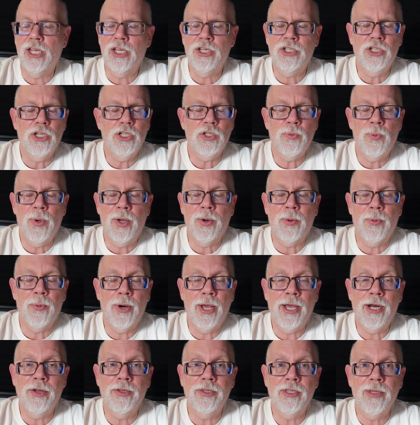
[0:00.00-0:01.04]
It just went
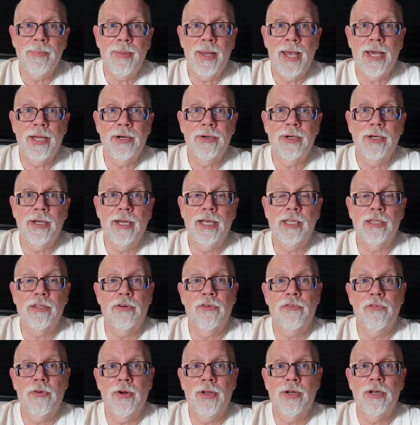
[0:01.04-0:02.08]
right on the battery at the
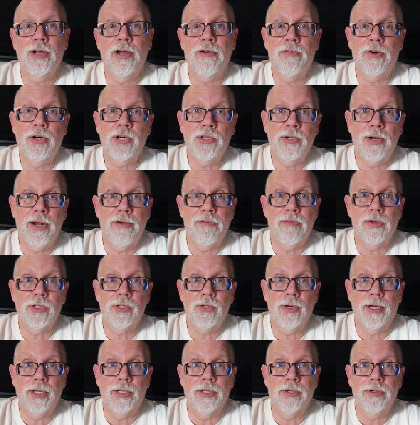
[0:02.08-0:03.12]
front of our travel
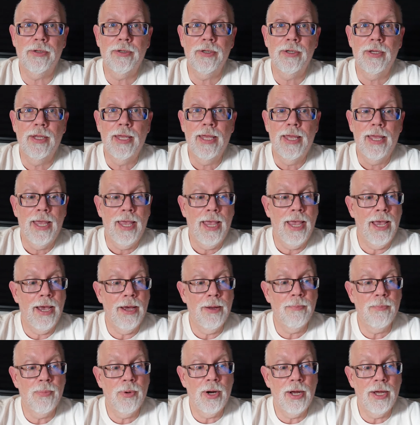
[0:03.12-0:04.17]
trailer,
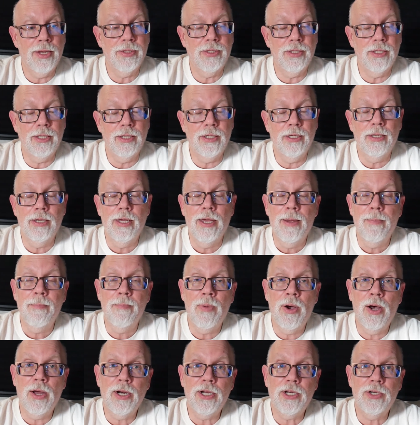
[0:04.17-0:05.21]
and brought the
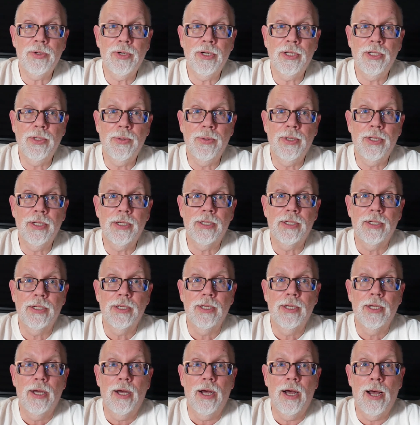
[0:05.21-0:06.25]
monitoring unit
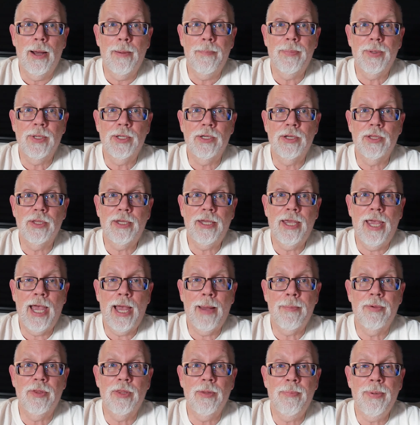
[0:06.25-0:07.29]
up into the
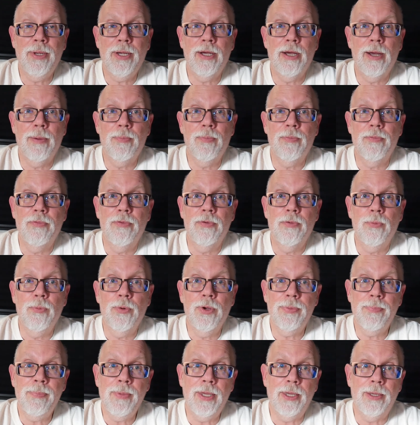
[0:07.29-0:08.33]
cab of the pickup
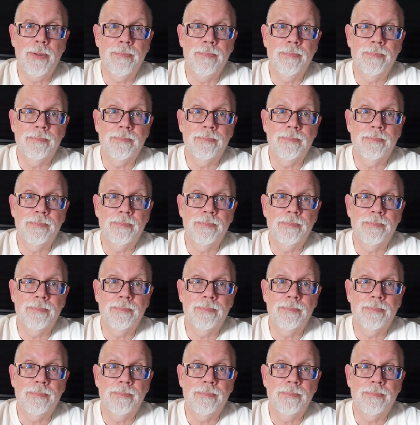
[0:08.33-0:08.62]
with me.